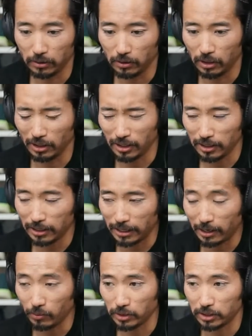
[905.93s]
The thing that
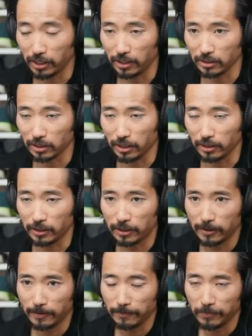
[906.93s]
I would say is like
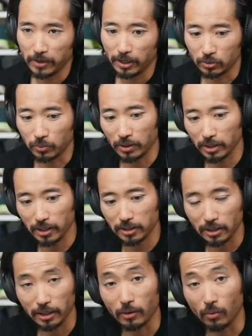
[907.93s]
it's one thing to like